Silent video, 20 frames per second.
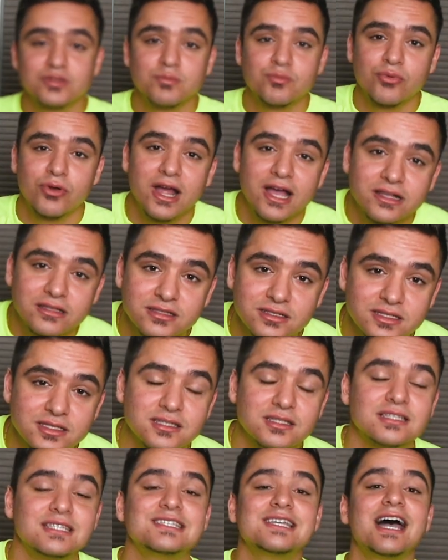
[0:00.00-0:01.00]
and
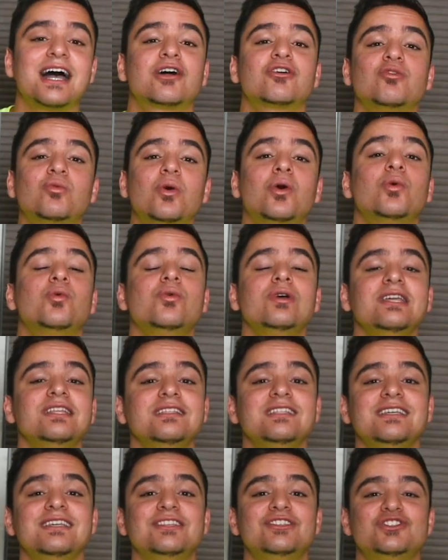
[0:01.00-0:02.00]
practice is exactly what we
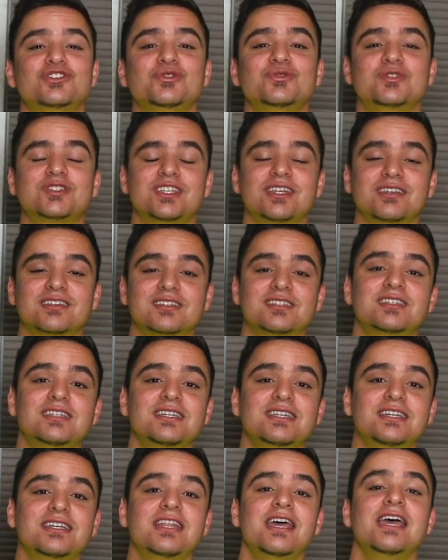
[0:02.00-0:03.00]
need to
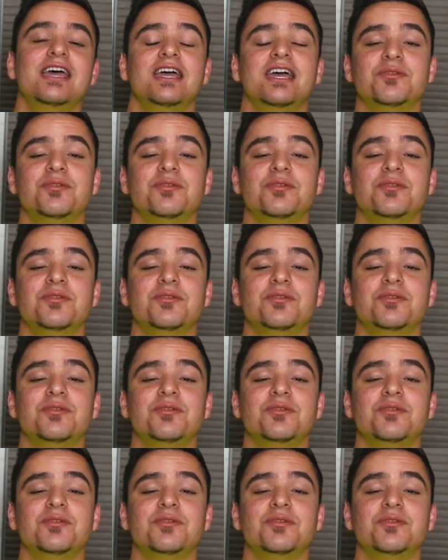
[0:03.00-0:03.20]
succeed